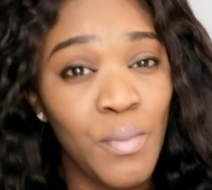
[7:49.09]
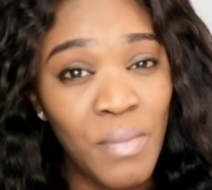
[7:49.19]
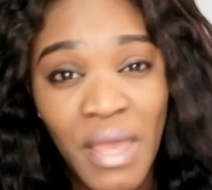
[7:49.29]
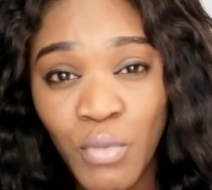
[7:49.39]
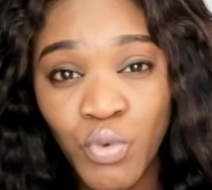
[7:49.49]

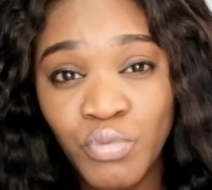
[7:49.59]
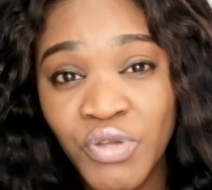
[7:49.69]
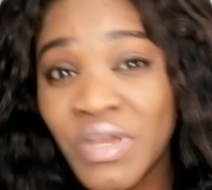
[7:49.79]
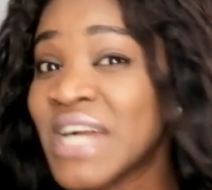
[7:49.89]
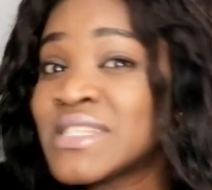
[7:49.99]
Maybe we'll
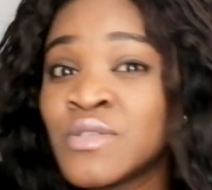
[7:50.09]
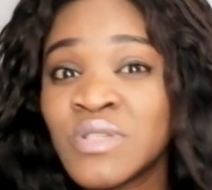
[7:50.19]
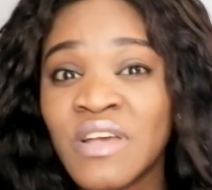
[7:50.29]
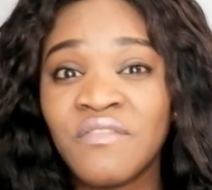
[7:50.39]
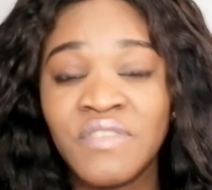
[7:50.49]
be reacting
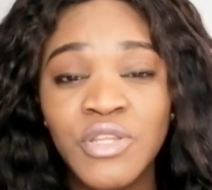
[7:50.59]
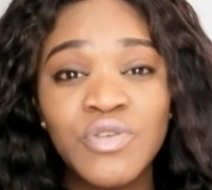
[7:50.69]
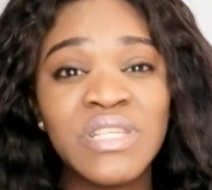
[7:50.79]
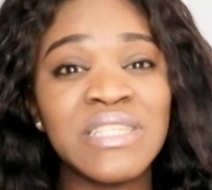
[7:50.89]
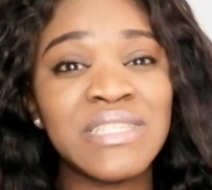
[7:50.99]
to some
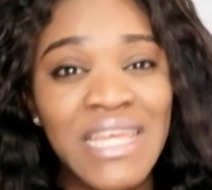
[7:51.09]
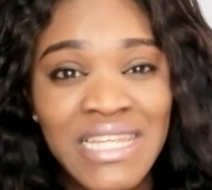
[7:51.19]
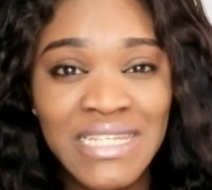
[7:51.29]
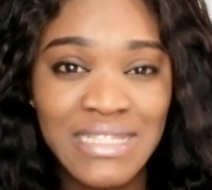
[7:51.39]
videos and studying